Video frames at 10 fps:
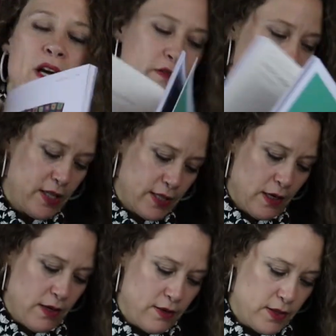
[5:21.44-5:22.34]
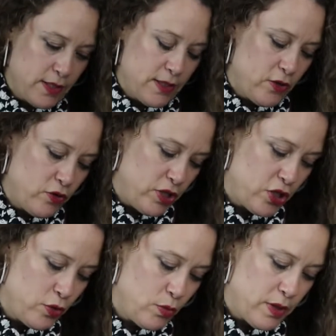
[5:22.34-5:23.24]
at first glance,
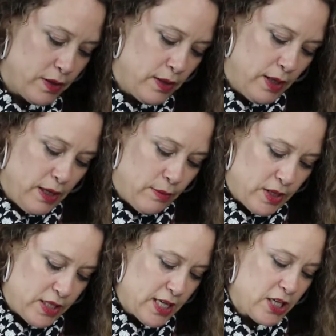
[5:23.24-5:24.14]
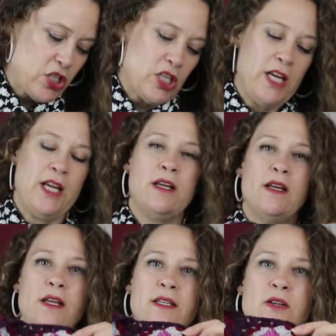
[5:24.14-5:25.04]
traditional one, but it's actually,
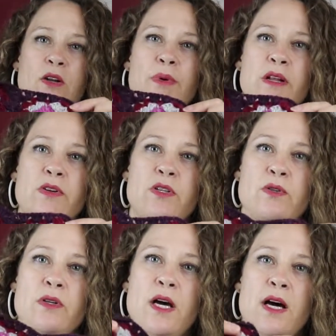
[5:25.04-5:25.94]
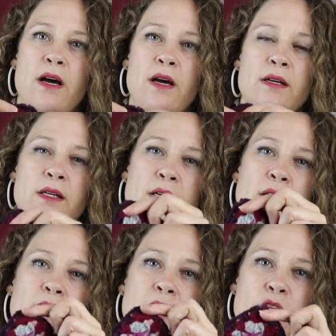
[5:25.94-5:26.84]
it's got a bit of a
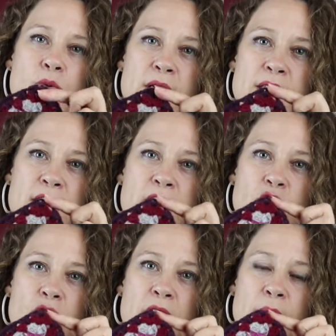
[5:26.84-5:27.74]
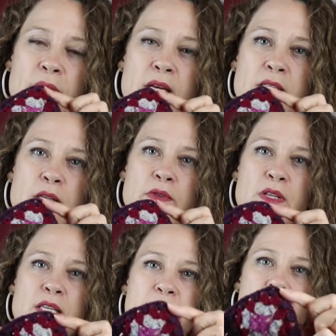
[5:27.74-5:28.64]
twist literally, because
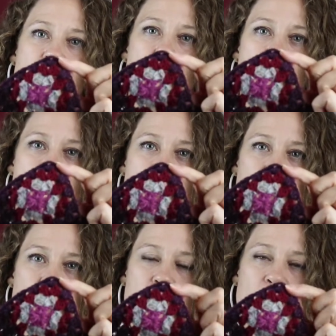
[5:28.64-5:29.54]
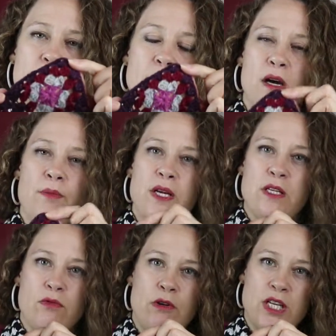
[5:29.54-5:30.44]
the second round
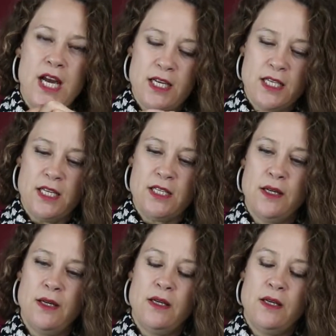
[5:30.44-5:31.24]
is rotated